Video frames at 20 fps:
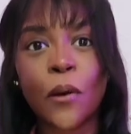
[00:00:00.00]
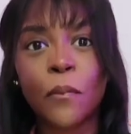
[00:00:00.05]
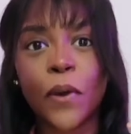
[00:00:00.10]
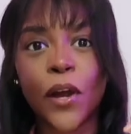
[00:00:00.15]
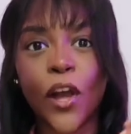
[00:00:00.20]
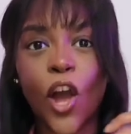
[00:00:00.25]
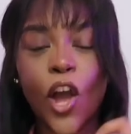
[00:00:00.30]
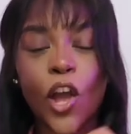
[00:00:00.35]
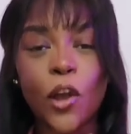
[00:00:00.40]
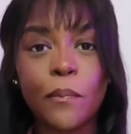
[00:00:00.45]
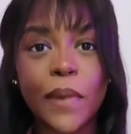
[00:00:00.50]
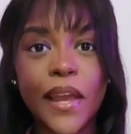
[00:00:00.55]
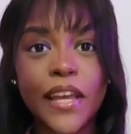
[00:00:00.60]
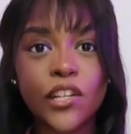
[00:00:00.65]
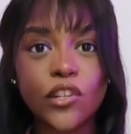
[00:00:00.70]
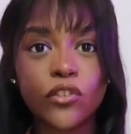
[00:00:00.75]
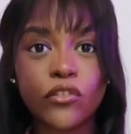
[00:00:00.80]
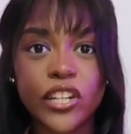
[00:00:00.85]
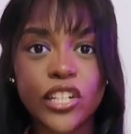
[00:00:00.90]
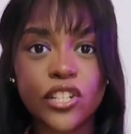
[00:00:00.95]
my
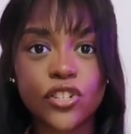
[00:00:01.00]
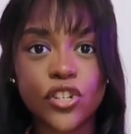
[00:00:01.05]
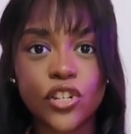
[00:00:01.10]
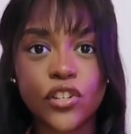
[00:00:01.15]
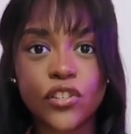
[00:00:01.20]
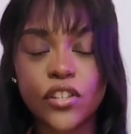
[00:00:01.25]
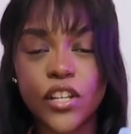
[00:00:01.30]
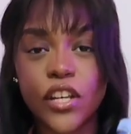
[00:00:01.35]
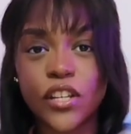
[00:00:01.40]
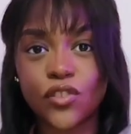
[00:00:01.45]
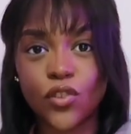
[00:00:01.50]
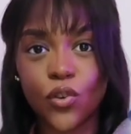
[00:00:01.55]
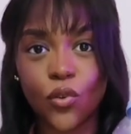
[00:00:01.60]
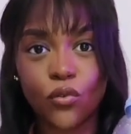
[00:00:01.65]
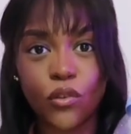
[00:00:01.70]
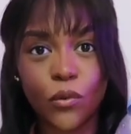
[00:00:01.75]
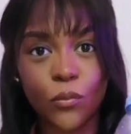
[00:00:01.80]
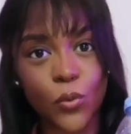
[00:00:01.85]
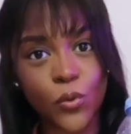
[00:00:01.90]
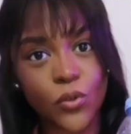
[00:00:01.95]
homemade green juices
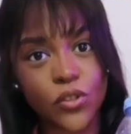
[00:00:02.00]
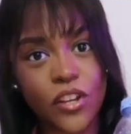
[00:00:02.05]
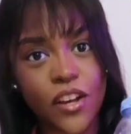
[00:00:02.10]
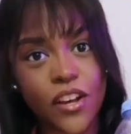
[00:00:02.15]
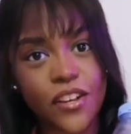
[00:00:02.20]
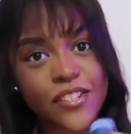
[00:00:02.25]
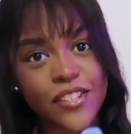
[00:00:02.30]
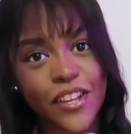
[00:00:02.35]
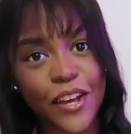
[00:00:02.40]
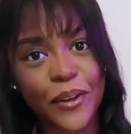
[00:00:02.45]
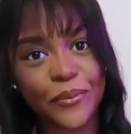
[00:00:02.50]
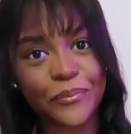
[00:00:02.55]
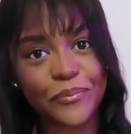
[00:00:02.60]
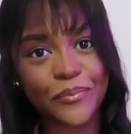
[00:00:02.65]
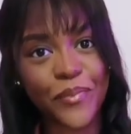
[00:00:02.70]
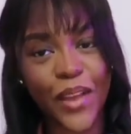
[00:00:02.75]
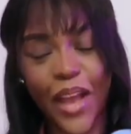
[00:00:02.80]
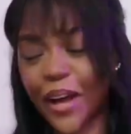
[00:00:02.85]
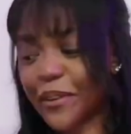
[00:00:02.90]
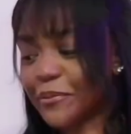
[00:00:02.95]
or a water. So
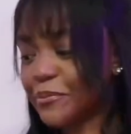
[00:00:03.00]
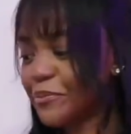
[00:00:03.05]
yeah.